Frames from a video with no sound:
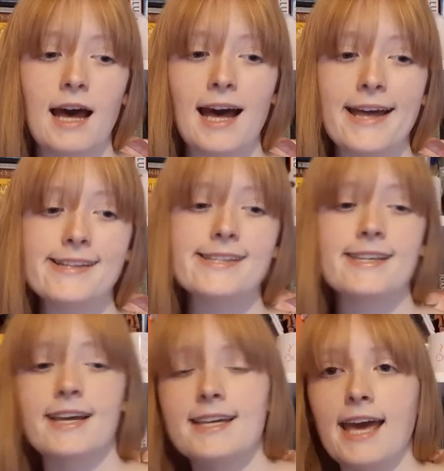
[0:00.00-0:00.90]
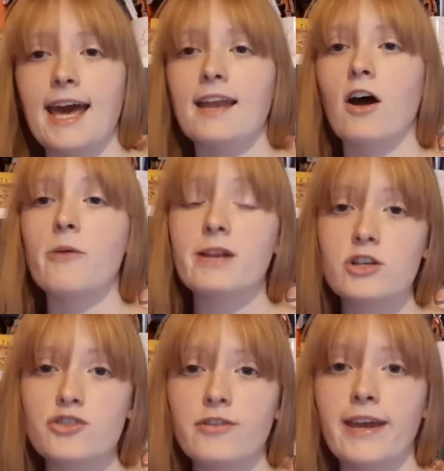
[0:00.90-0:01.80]
And again, I'm
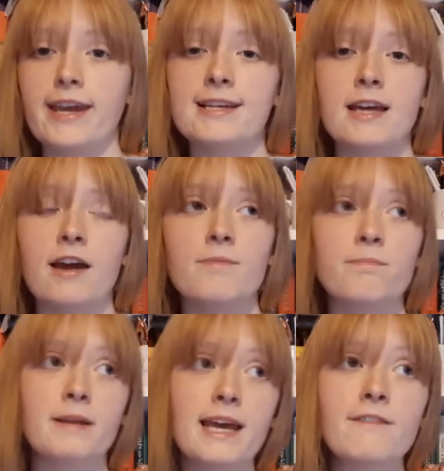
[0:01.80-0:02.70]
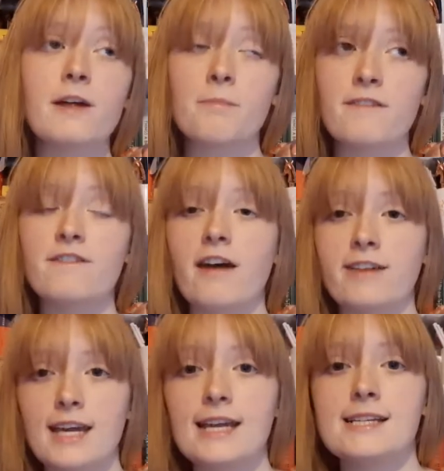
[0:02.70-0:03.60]
intrigued. I believe they'd be
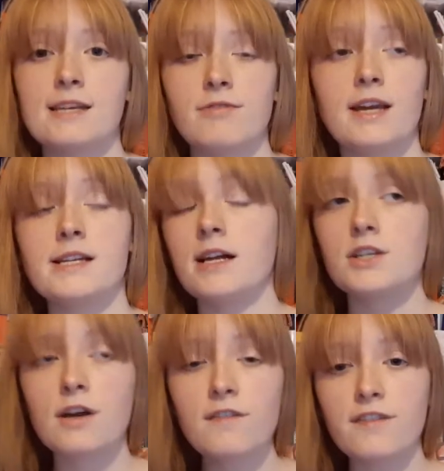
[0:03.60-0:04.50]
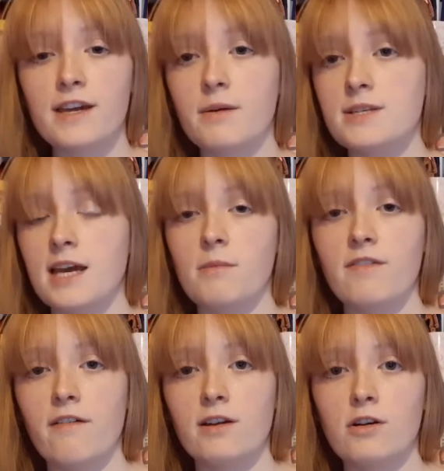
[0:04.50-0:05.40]
very easy reading. I don't think it would take me
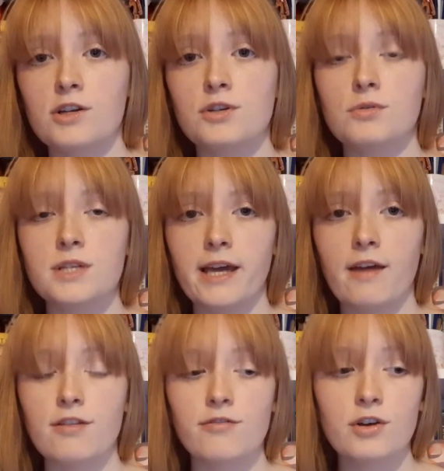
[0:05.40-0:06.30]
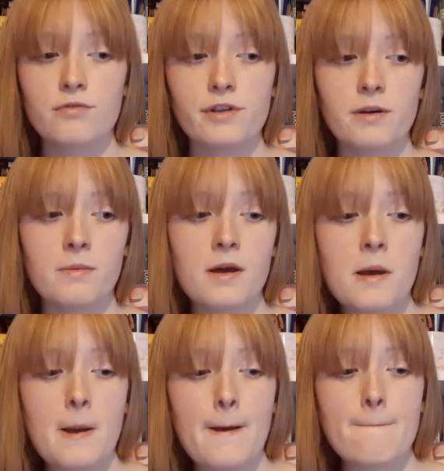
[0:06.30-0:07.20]
very long at all to get through them.
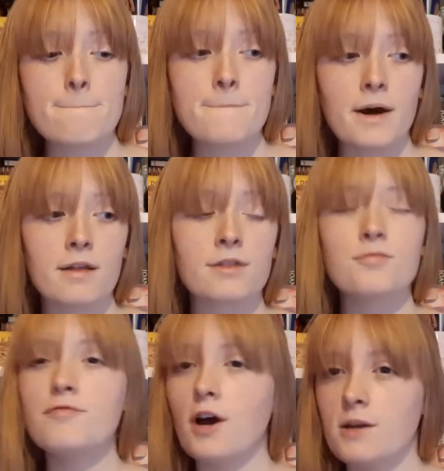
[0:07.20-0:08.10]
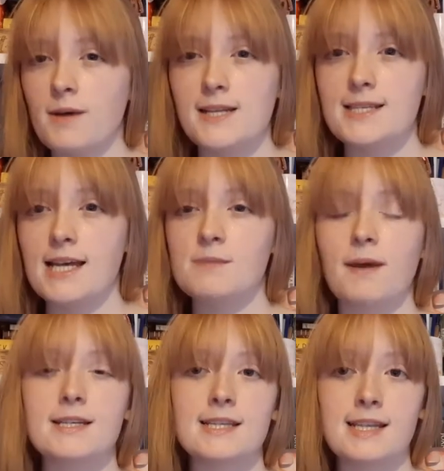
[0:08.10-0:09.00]
But the romance
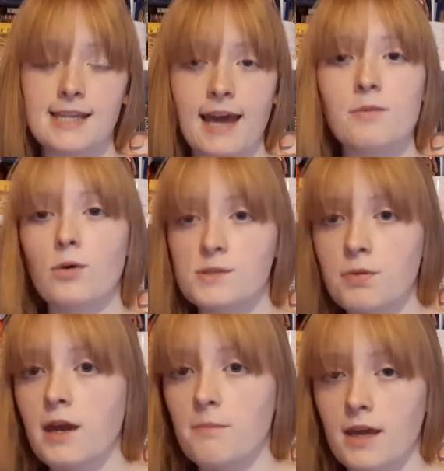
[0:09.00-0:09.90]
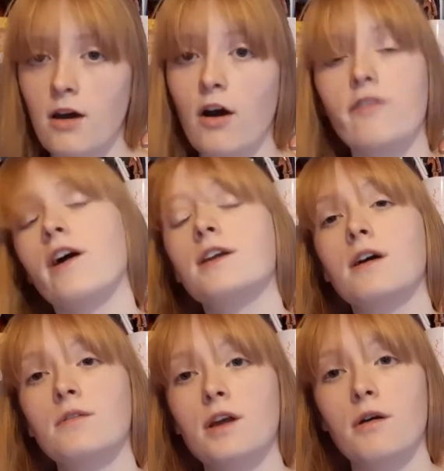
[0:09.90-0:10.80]
aspect is again what's putting me off. I
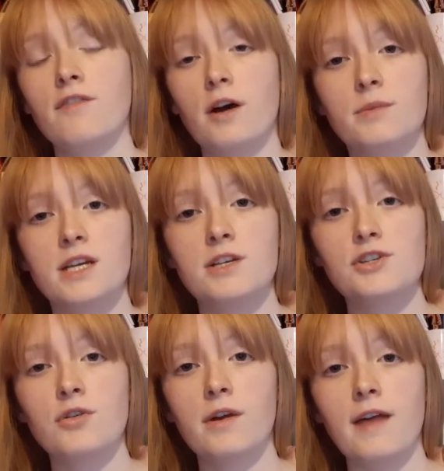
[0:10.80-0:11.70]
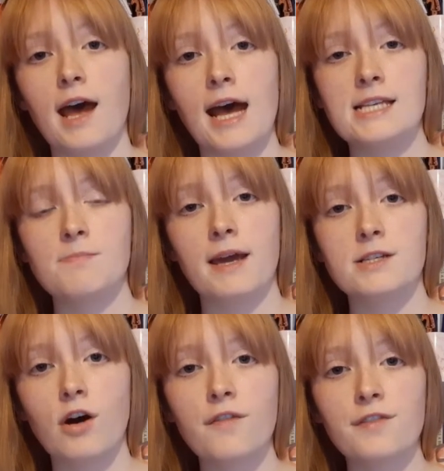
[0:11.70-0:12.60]
don't know if I would enjoy that
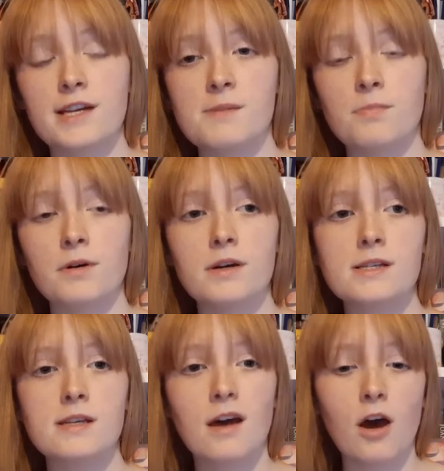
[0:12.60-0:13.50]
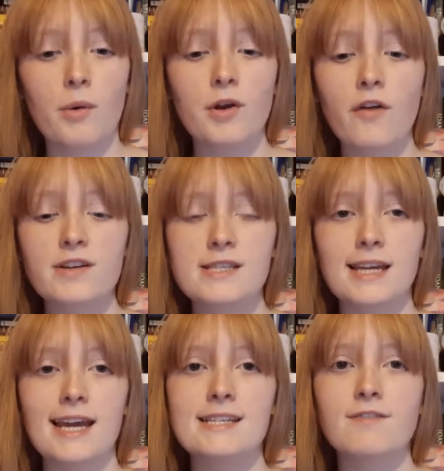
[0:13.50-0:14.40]
aspect of these books, when
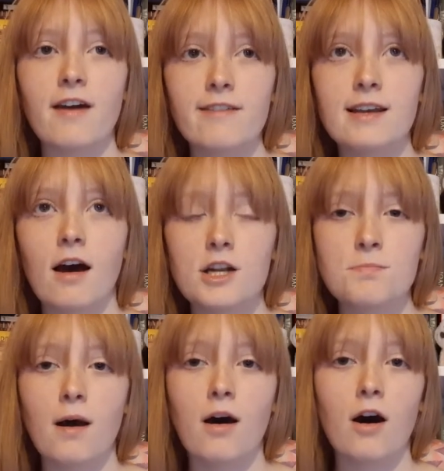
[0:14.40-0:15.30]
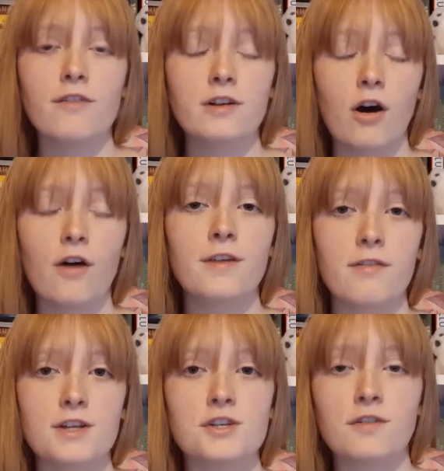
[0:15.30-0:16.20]
obviously it is a very large part of a lot of the
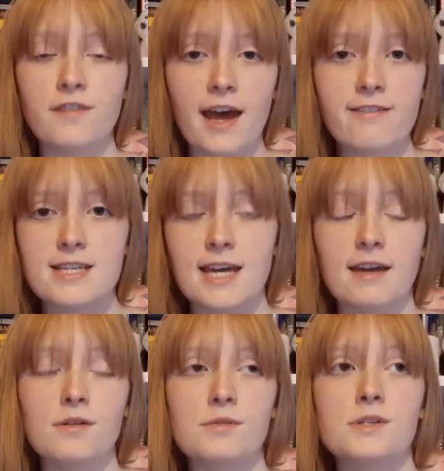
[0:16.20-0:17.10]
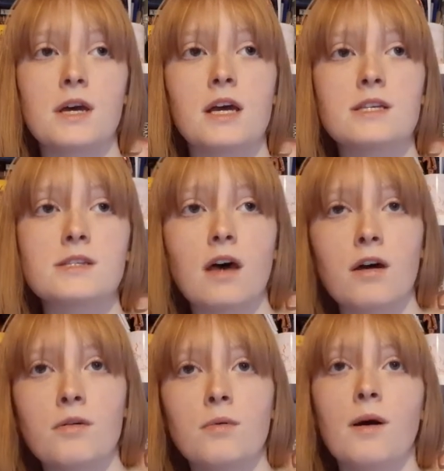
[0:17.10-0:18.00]
original fairy tales.
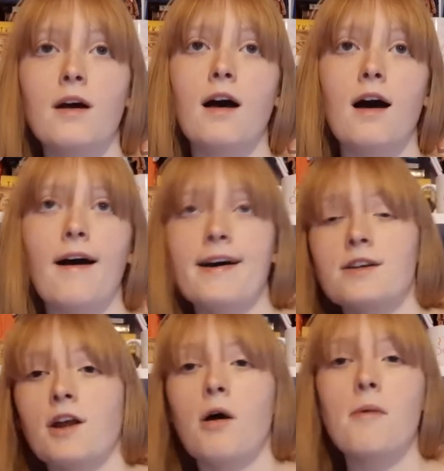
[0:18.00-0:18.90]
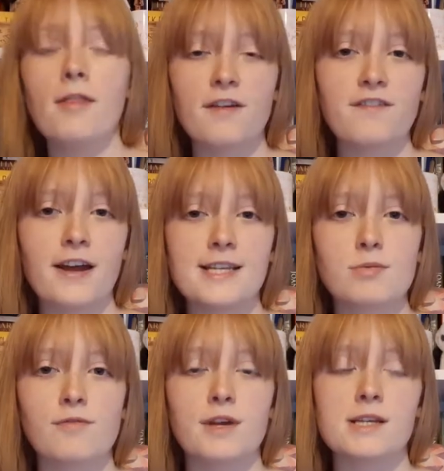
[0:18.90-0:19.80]
So I don't know, I'm on the
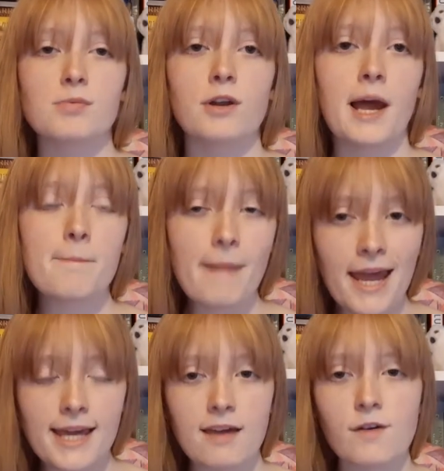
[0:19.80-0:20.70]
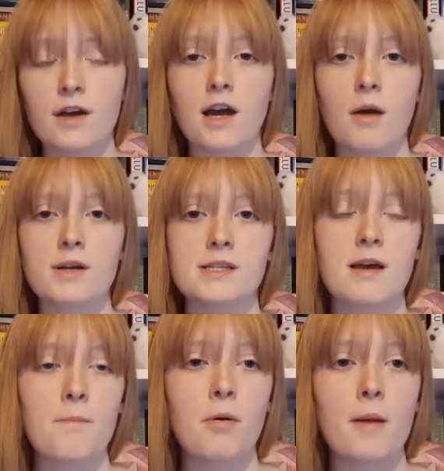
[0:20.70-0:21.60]
fence with this one. I may give it a go at
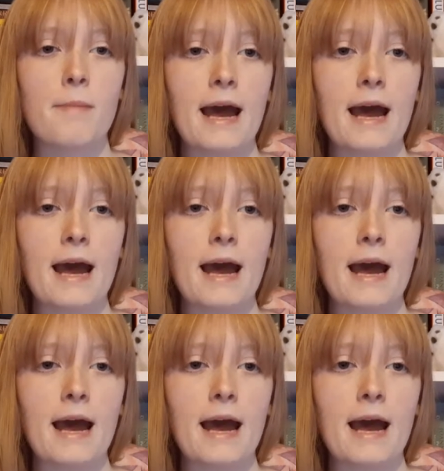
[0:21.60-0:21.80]
some point.